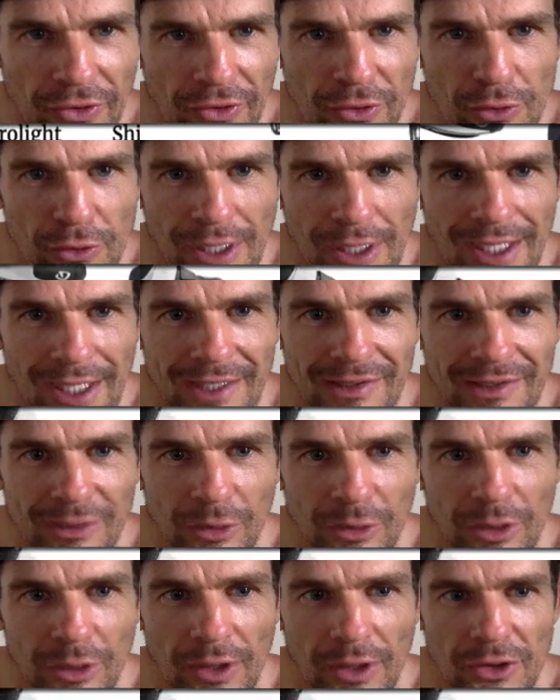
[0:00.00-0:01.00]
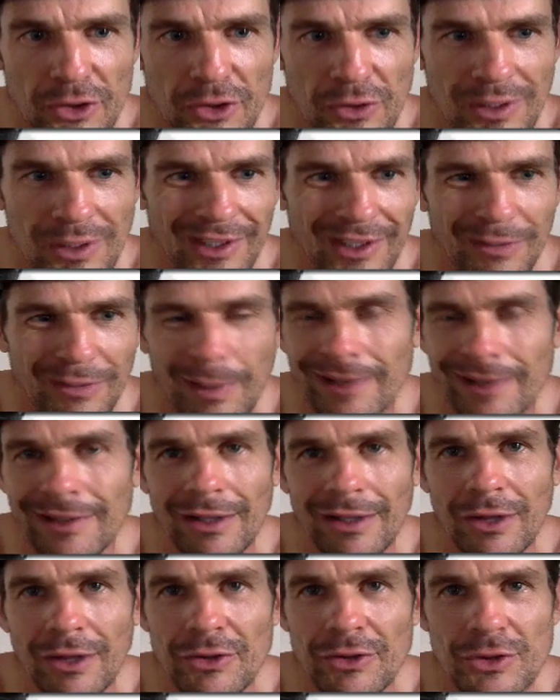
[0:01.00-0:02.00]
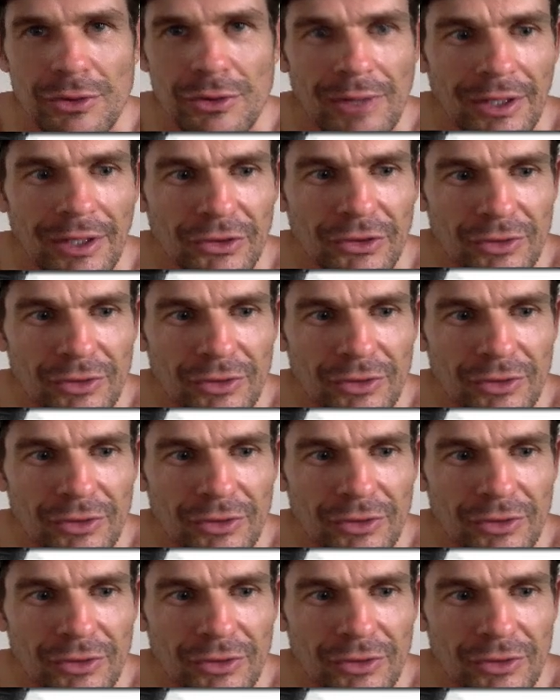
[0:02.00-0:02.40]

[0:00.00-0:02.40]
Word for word: the crank is sort of like the Dura-Ace. It's basically like Dura-Ace